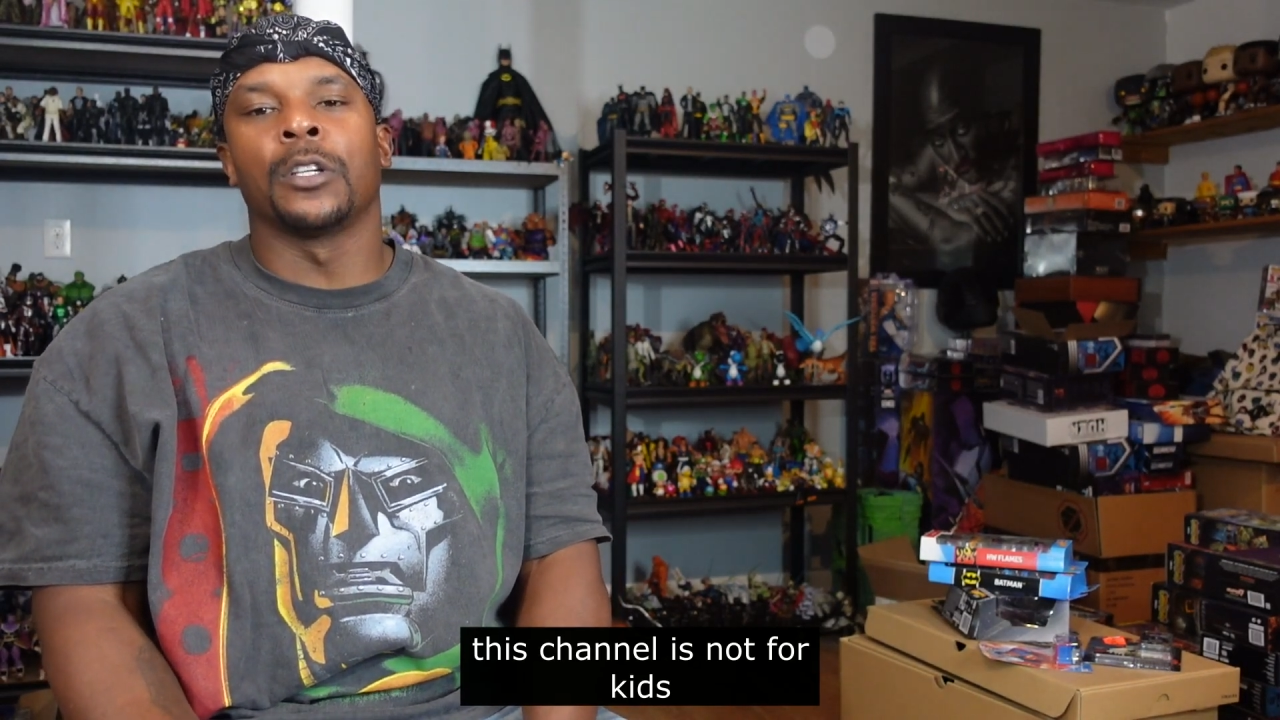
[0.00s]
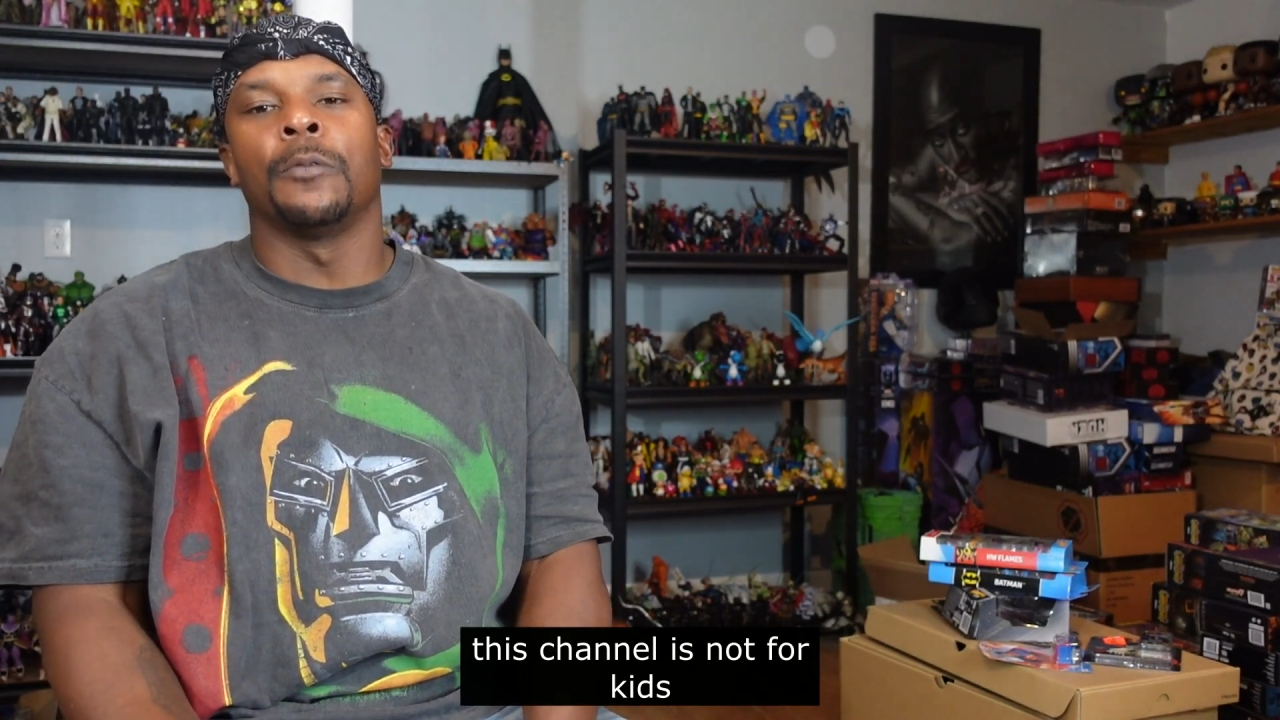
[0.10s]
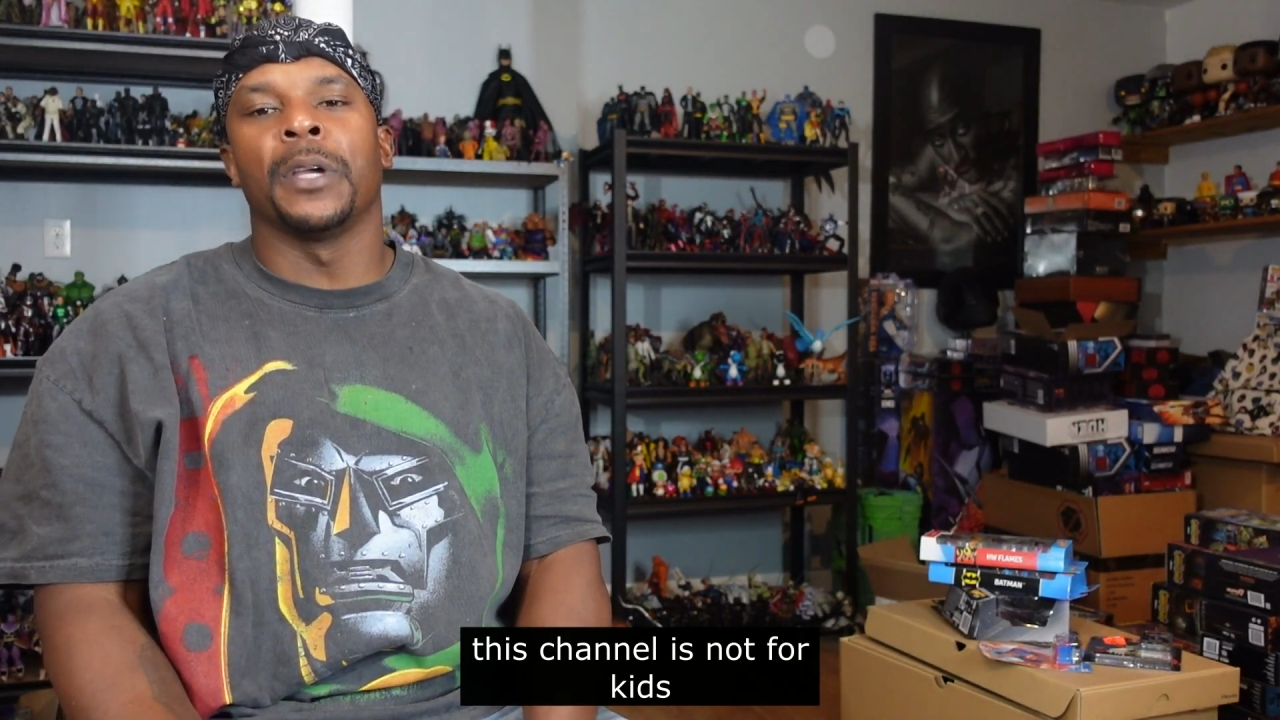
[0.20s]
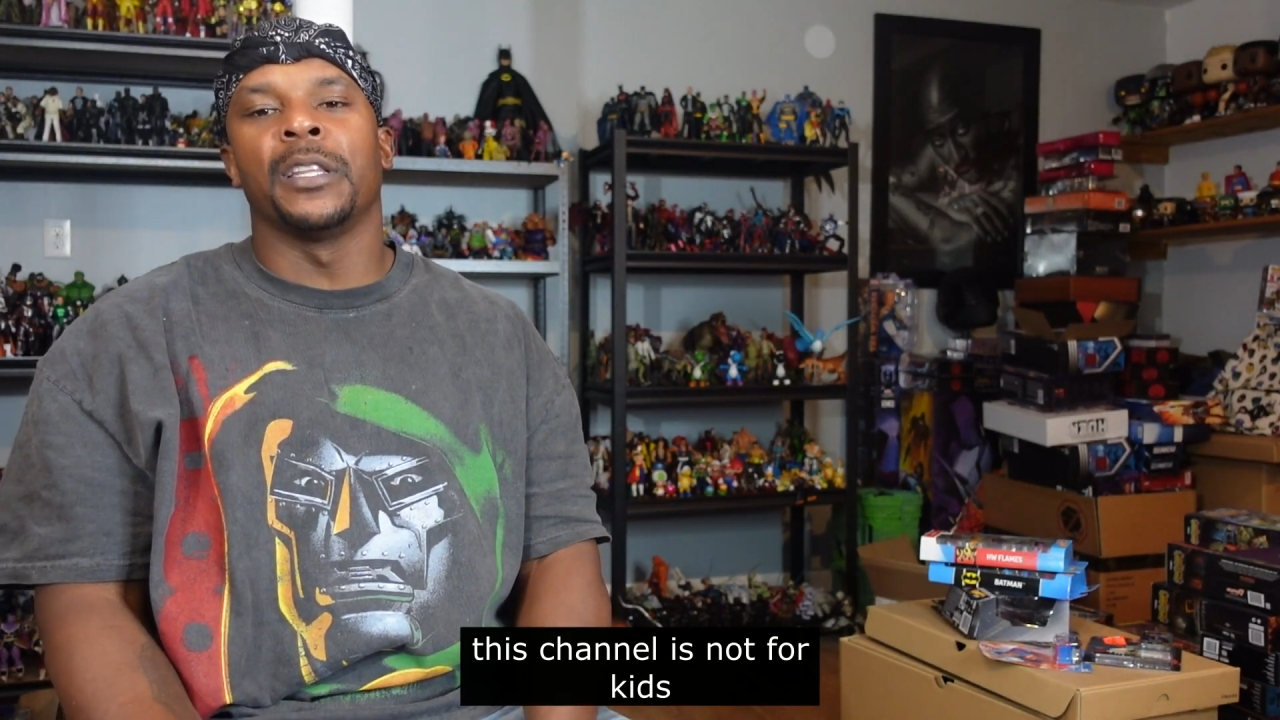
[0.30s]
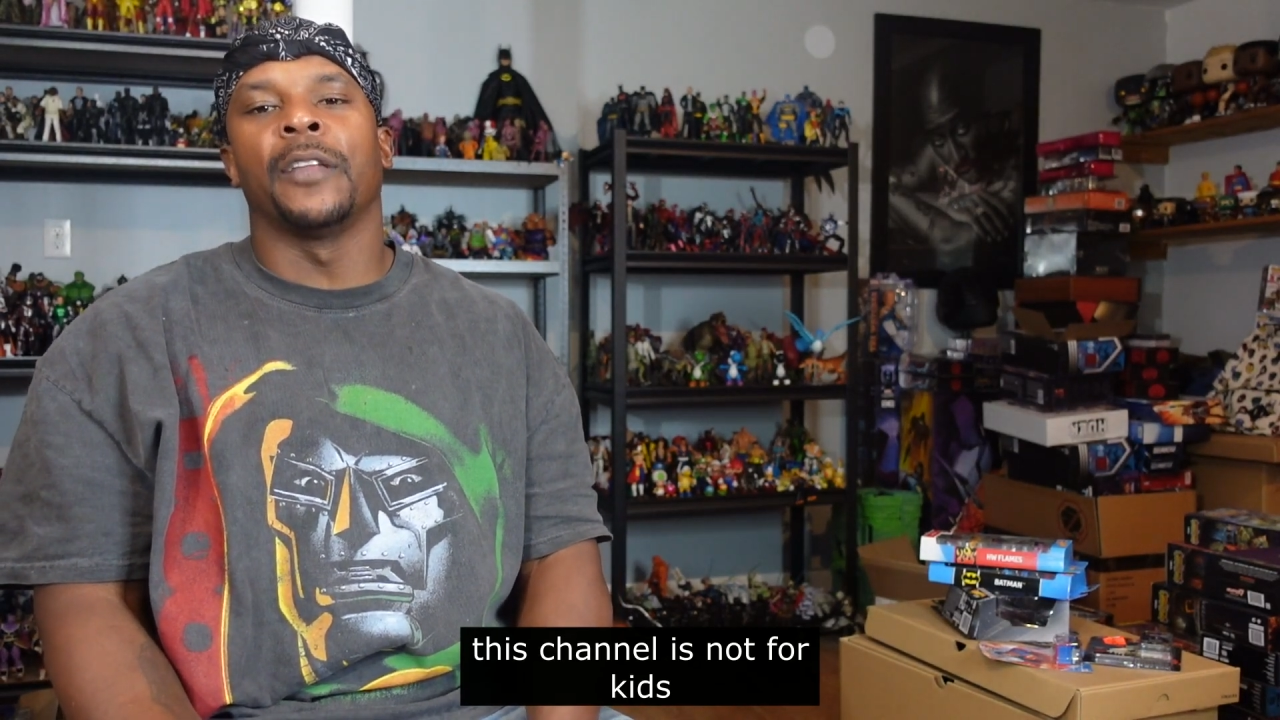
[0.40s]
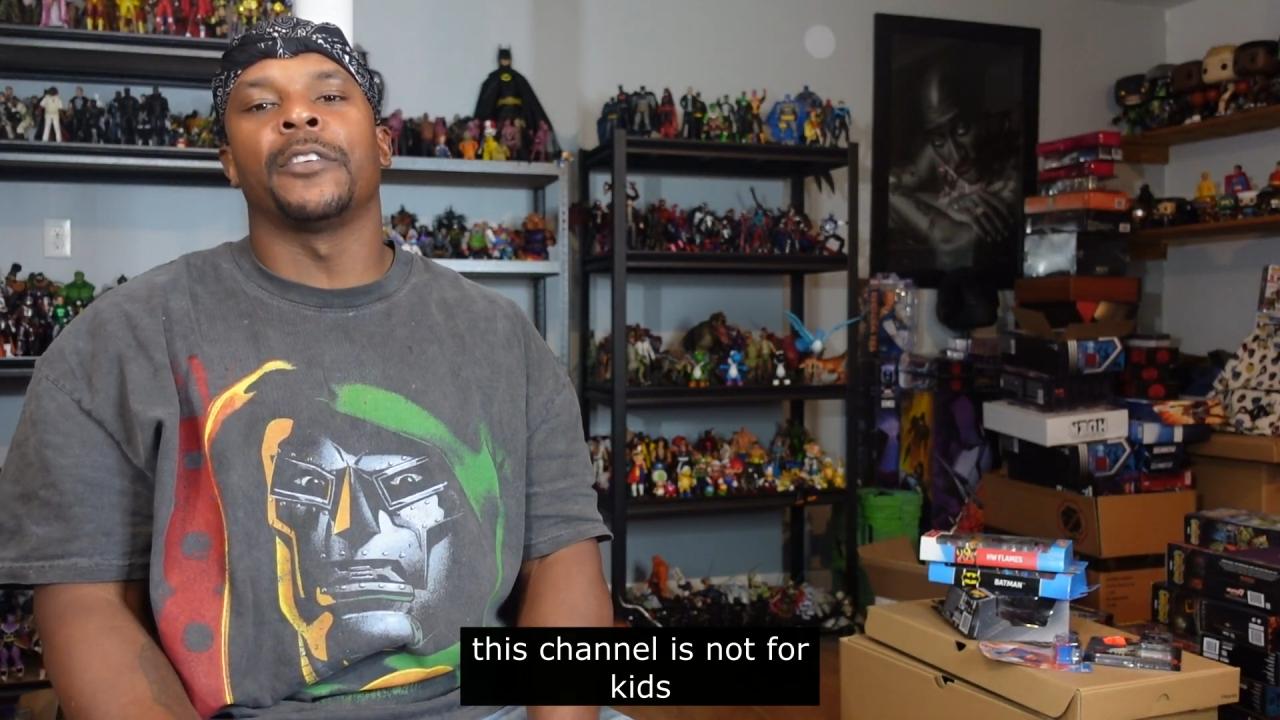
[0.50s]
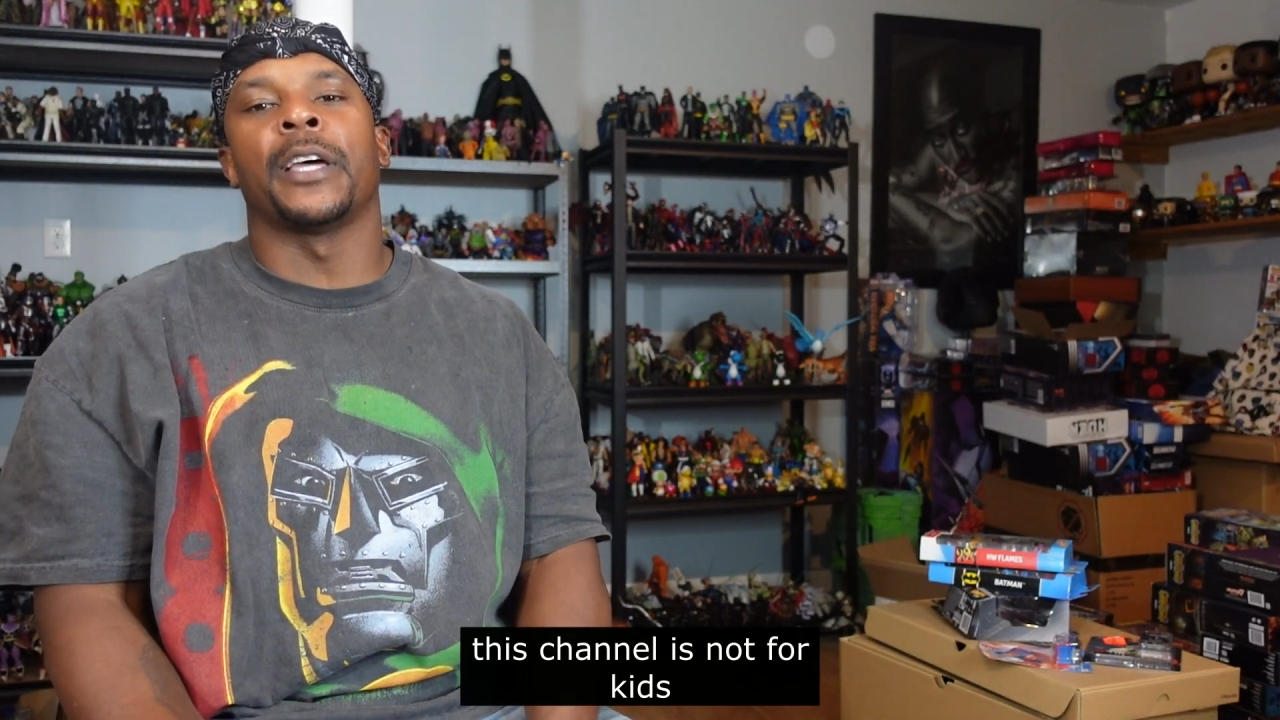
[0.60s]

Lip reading: gonna be another